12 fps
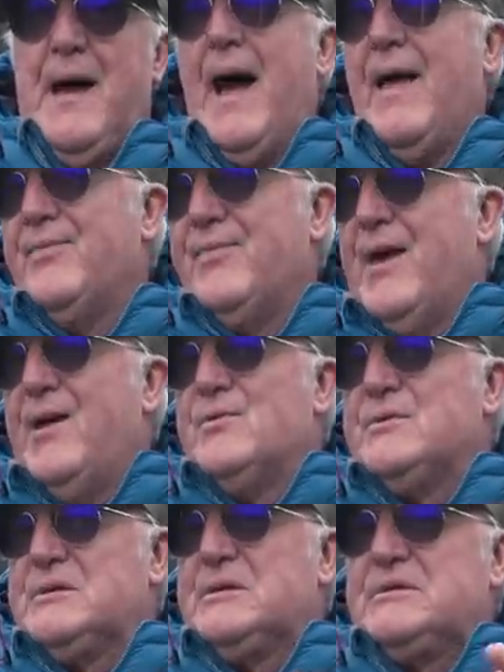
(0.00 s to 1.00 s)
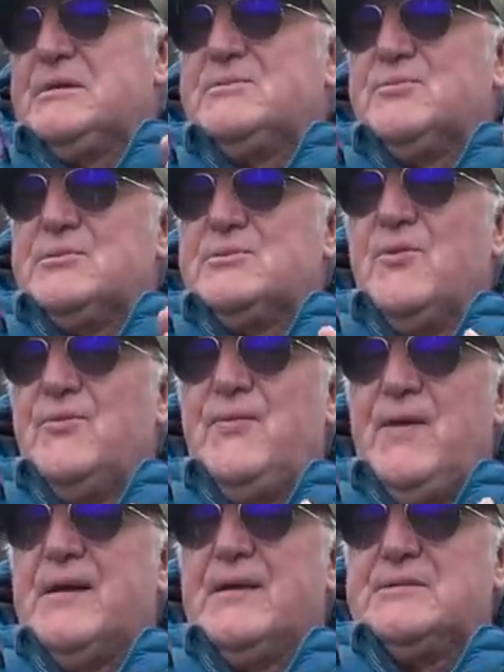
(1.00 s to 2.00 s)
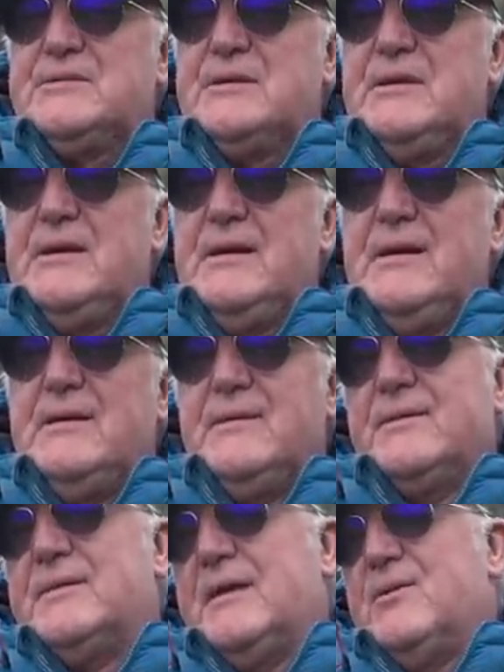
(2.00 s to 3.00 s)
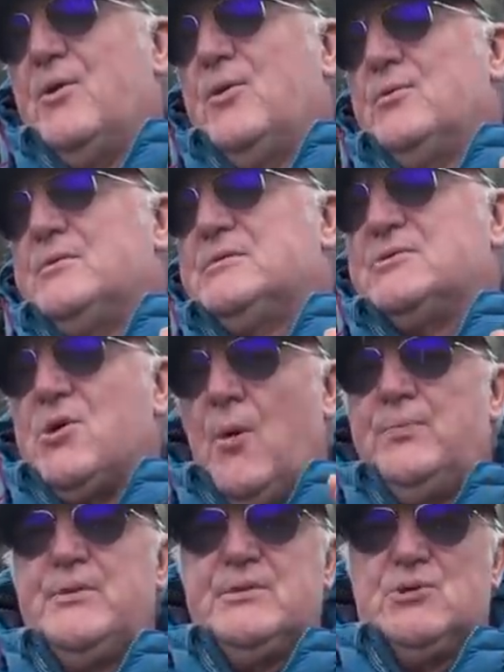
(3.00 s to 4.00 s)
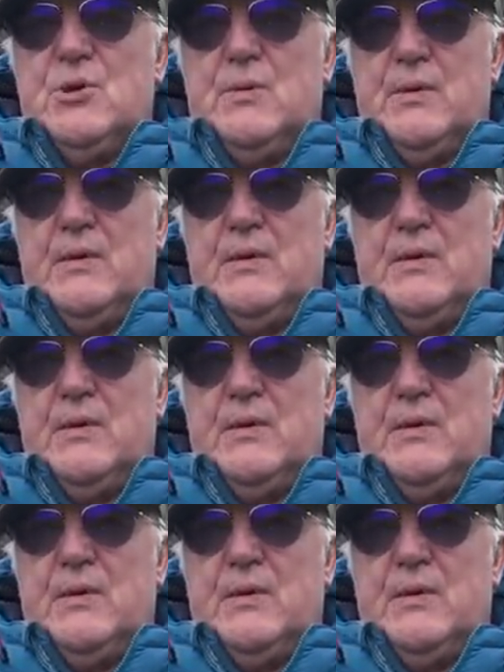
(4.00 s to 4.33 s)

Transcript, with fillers: And their resistance was so fierce that they not only stopped the German